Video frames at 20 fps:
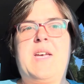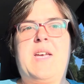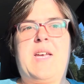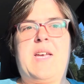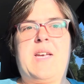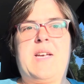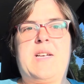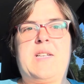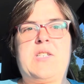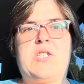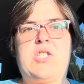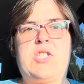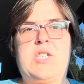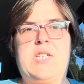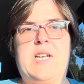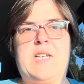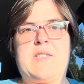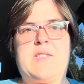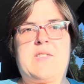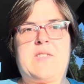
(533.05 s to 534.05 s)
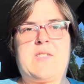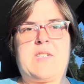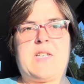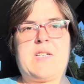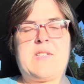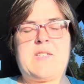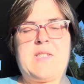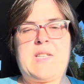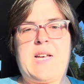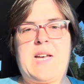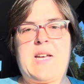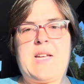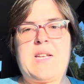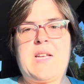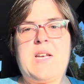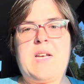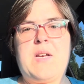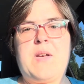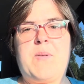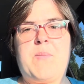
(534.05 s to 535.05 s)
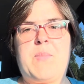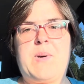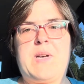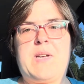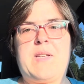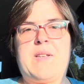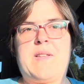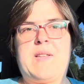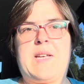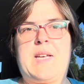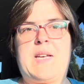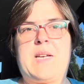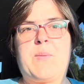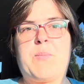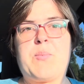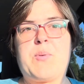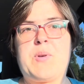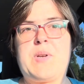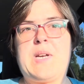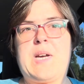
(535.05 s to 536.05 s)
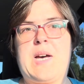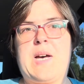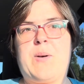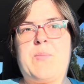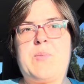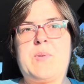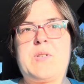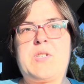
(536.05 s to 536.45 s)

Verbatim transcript: and she has stuck to that but like pre-op,